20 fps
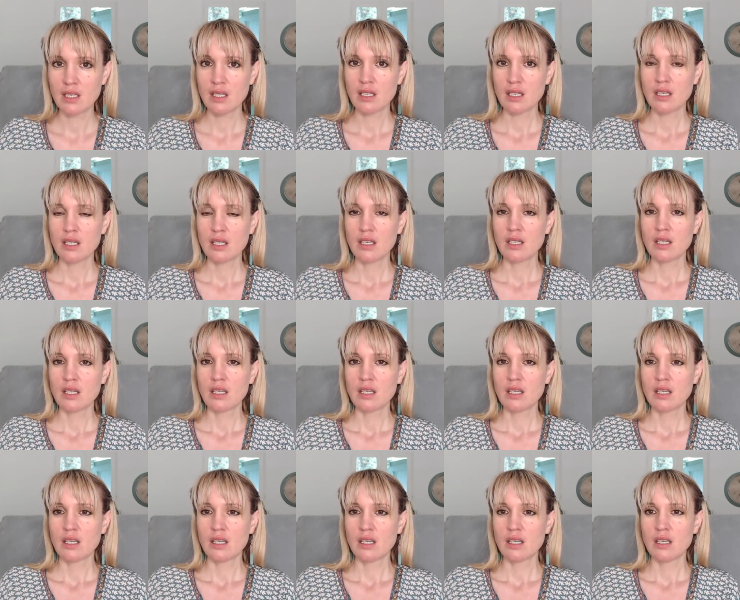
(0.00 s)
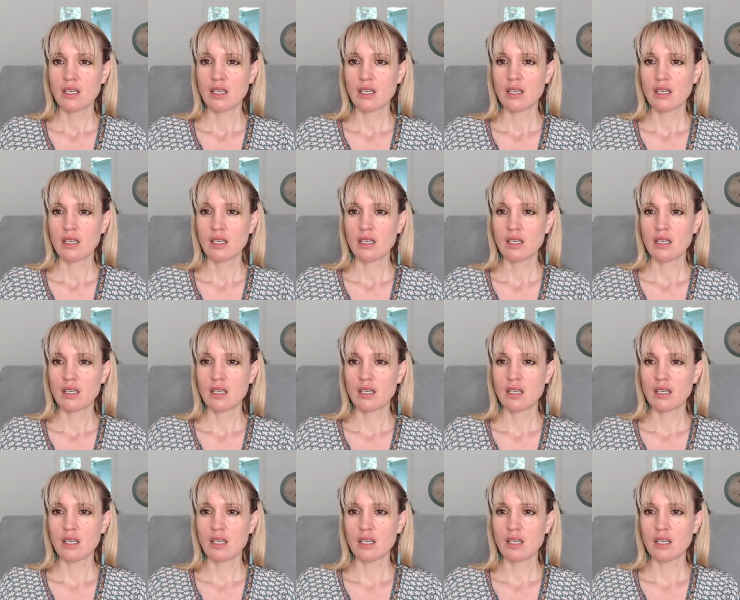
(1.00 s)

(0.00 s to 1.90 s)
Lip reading: Nothing is said.